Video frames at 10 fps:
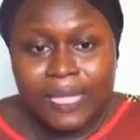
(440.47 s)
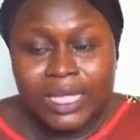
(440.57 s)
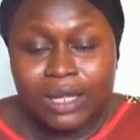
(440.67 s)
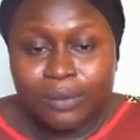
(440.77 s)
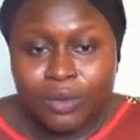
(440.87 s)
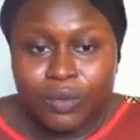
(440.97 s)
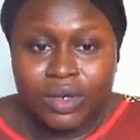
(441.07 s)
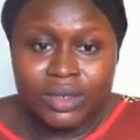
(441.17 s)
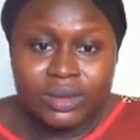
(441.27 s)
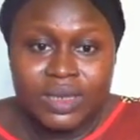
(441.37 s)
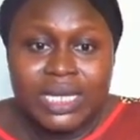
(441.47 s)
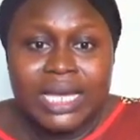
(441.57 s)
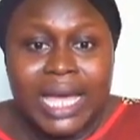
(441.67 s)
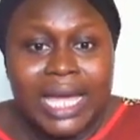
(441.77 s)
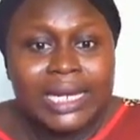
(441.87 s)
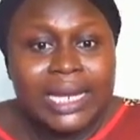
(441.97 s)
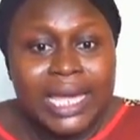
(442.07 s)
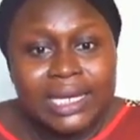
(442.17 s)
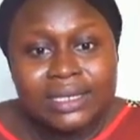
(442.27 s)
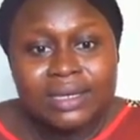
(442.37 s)
Number 1, I
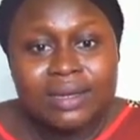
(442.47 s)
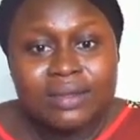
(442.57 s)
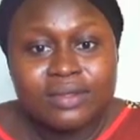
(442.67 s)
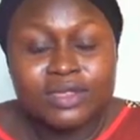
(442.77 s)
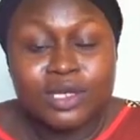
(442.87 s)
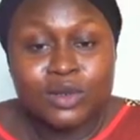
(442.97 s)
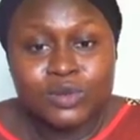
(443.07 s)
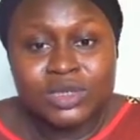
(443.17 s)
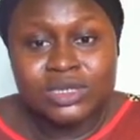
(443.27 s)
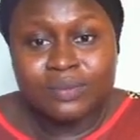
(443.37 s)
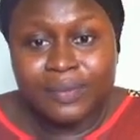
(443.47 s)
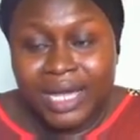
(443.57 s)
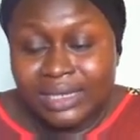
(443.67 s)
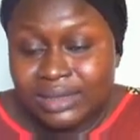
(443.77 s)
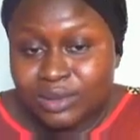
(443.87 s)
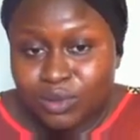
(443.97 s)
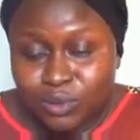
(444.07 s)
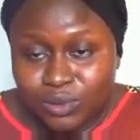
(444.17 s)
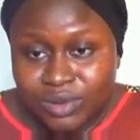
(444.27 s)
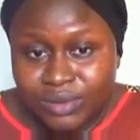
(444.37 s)
like those
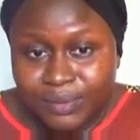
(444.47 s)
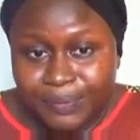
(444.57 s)
bicycles.